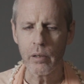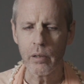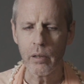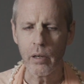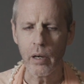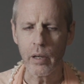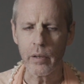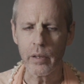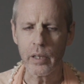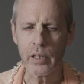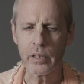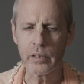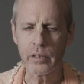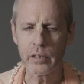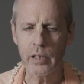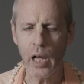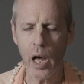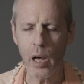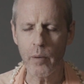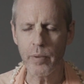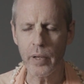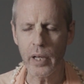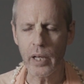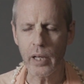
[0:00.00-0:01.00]
on this
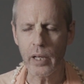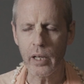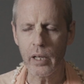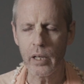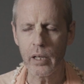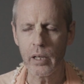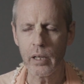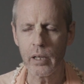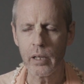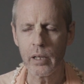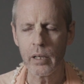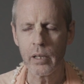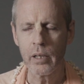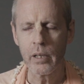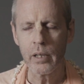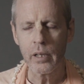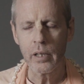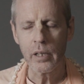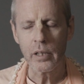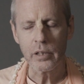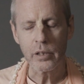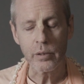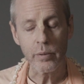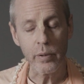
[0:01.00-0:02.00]
topic,
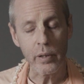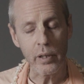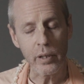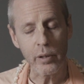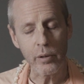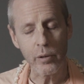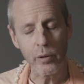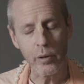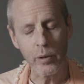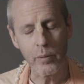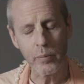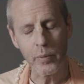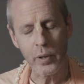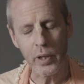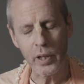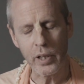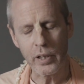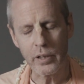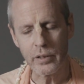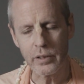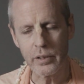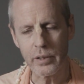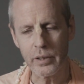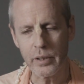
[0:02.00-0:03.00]
Srila Guru
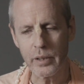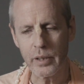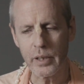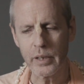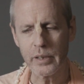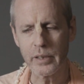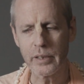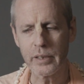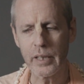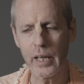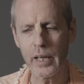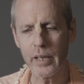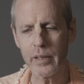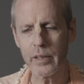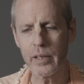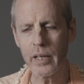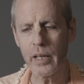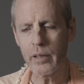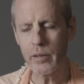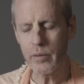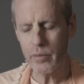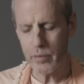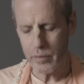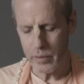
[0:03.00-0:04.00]
Maharaj has said
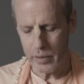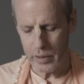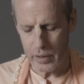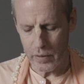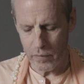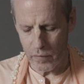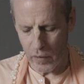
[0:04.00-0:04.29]
that the